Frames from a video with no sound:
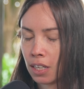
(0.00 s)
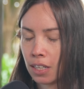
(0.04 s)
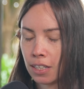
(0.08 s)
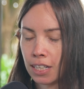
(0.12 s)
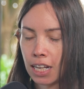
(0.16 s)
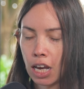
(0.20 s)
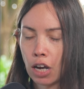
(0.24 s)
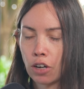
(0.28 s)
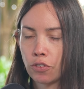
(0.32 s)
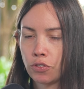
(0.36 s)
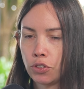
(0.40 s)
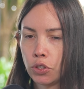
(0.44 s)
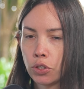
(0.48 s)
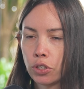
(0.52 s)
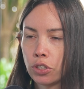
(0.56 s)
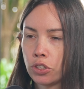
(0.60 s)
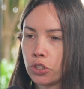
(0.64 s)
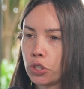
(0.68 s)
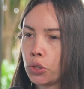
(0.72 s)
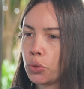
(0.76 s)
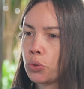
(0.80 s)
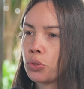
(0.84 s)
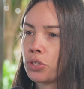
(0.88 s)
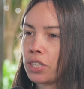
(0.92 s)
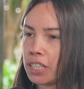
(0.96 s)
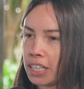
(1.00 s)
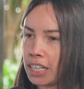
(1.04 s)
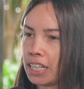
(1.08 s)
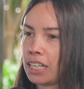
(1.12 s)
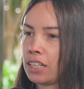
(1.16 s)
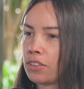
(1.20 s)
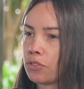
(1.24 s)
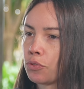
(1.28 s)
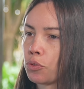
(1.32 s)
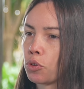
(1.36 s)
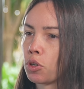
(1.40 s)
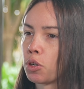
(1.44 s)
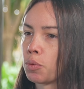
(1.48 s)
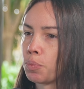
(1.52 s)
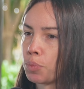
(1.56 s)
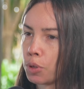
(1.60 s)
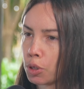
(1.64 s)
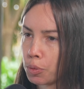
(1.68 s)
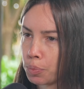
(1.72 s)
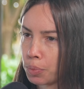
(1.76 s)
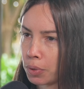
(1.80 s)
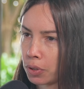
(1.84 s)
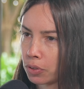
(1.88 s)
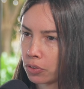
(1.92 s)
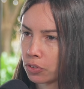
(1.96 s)
Now, if you can use the heat for a
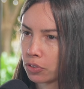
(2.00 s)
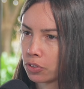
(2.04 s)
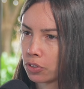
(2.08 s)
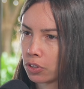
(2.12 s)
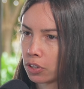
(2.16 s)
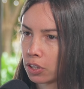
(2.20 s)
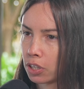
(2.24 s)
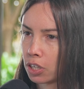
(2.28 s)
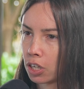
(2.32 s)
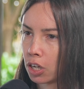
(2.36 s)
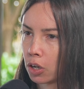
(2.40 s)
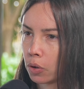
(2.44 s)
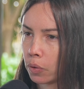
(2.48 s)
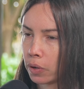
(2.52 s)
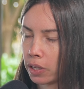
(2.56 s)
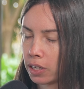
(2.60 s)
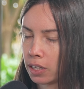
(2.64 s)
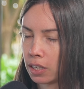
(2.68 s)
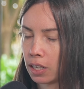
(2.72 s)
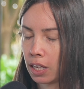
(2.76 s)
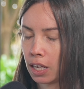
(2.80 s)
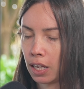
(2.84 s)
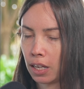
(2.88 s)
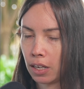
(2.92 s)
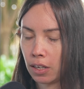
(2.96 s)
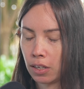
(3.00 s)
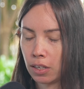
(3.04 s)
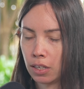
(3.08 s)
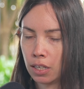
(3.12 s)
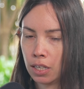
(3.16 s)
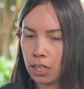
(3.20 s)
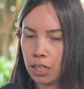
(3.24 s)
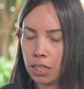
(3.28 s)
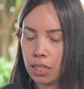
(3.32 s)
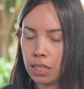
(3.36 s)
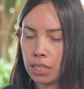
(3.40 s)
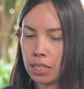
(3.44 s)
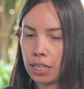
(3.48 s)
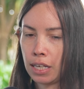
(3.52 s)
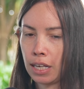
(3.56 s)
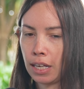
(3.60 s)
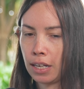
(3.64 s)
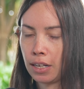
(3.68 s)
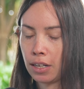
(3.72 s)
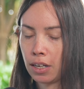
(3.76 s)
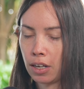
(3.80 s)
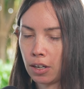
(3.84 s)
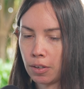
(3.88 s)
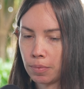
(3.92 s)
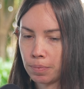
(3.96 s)
purpose, in
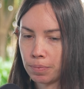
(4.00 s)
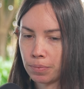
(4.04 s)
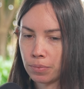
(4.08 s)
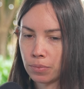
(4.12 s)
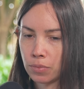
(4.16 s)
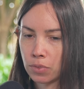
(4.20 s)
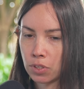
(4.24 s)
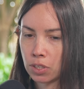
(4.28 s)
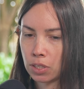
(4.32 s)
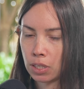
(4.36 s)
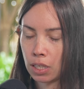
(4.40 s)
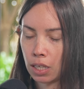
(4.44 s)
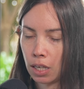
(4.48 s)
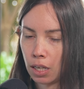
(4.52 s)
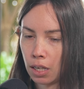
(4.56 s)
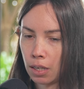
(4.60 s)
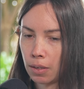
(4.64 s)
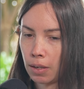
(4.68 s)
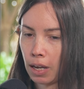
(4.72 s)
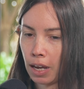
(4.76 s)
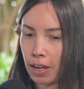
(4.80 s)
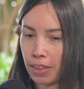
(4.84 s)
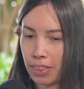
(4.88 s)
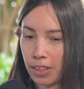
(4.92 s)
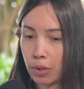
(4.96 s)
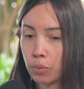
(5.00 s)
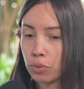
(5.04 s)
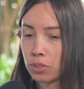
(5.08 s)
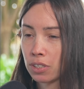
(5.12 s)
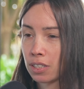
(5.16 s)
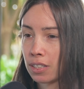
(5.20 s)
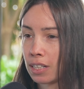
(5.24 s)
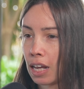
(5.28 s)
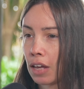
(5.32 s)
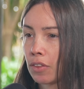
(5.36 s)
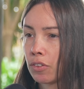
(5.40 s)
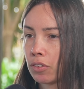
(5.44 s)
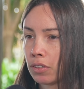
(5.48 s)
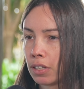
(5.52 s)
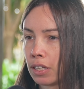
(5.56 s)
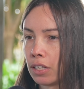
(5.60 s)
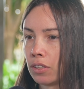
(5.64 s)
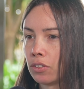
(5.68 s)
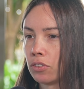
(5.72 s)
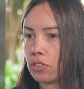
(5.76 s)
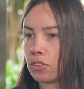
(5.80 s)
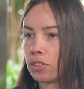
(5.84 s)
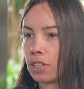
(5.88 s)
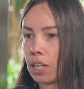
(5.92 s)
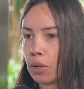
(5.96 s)
I think it was the
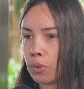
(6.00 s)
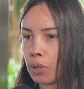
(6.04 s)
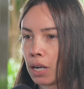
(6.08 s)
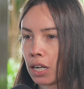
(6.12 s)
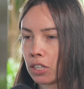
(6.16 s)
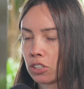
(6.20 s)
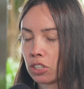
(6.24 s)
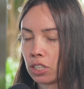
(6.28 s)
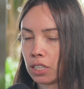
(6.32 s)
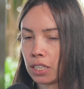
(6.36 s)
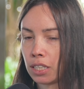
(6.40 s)
Netherlands, they were actually